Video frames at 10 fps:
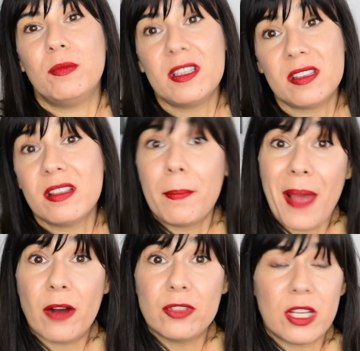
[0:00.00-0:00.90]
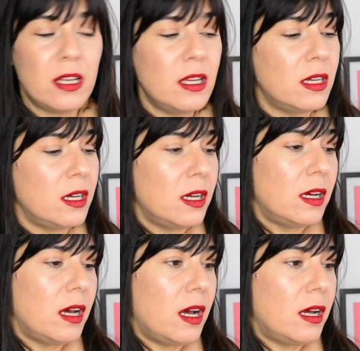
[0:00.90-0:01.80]
This and the powder,
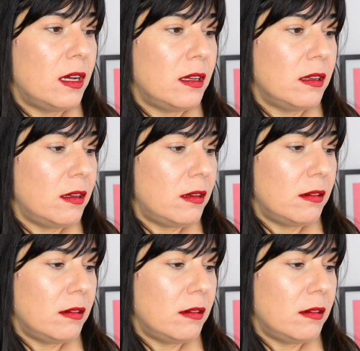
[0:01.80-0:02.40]
uh,